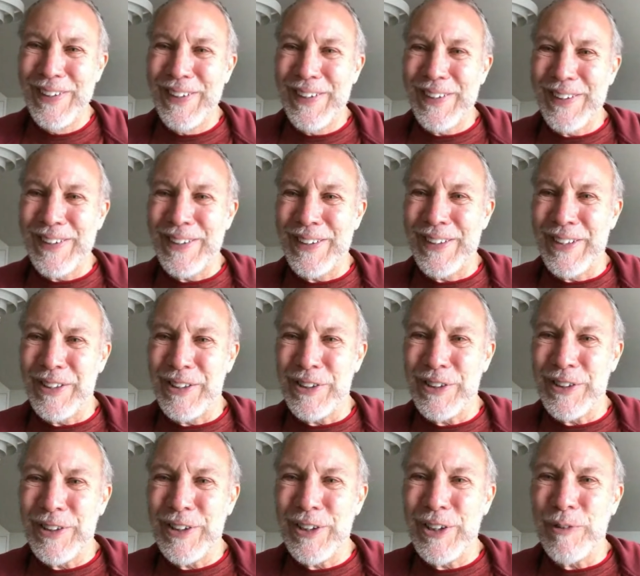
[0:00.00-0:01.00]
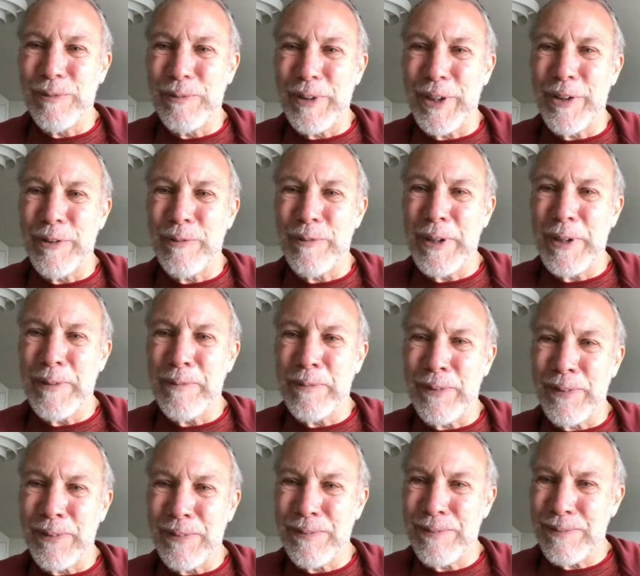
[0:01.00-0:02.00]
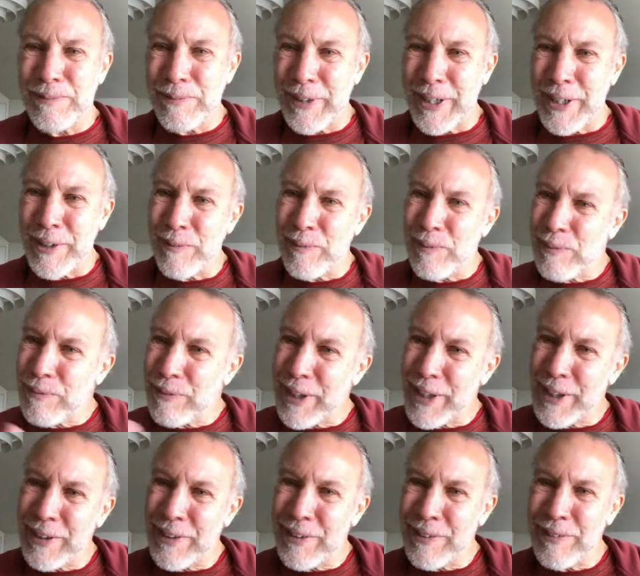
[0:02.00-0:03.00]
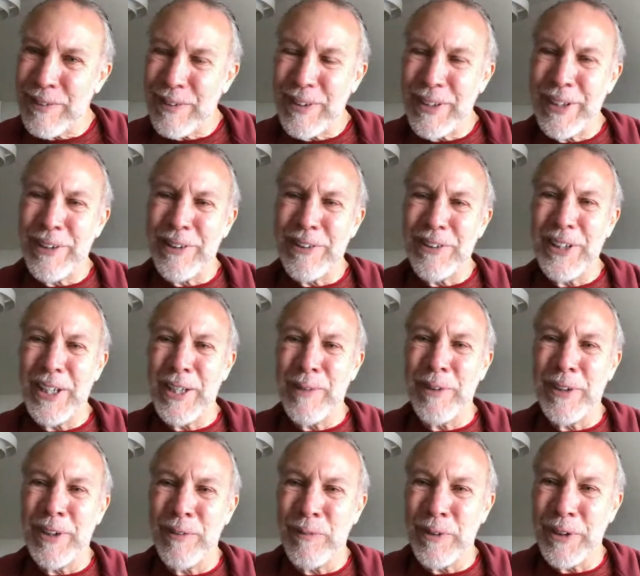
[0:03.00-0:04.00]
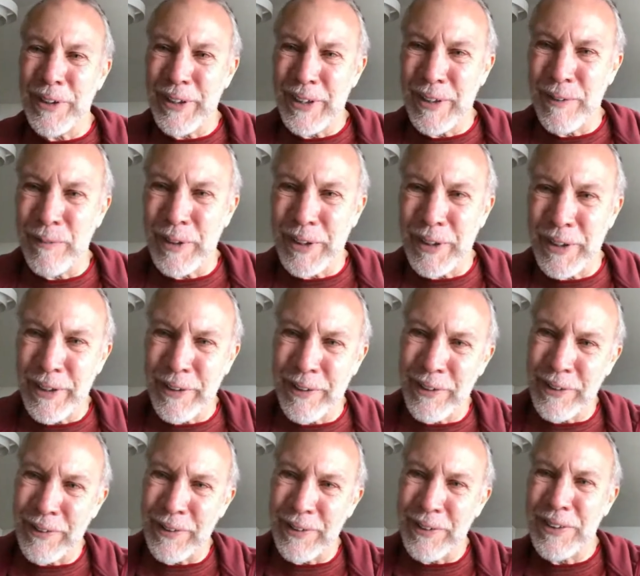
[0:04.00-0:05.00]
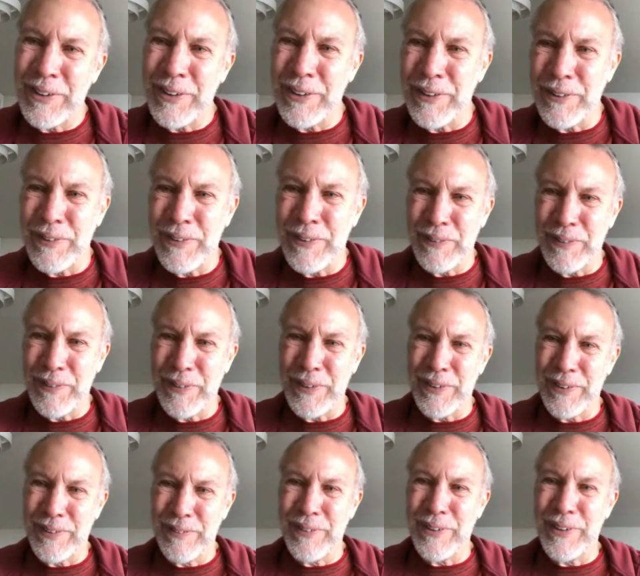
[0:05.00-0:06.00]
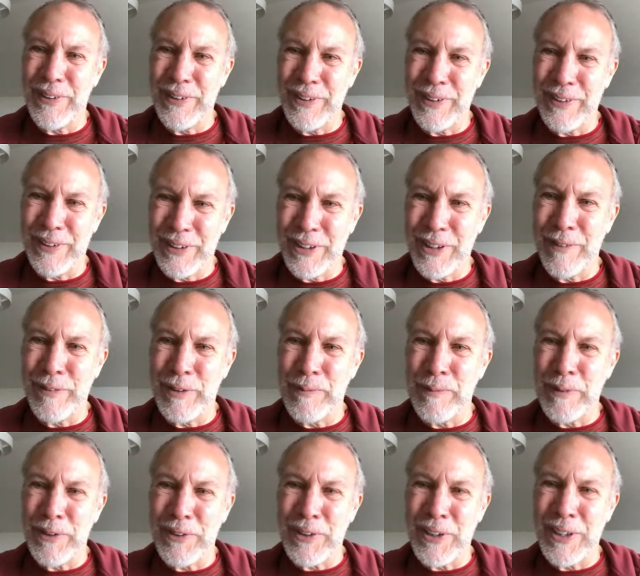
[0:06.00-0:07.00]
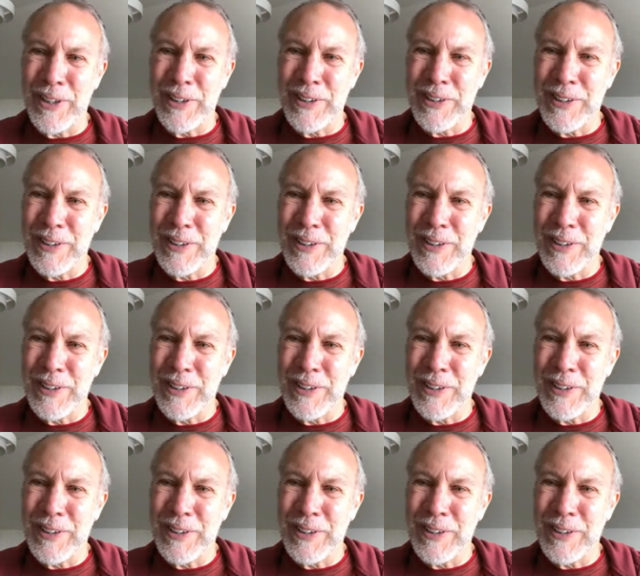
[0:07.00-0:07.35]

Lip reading: I just hope other people find entertainment in what they're doing too with the Garbage Pail Kids.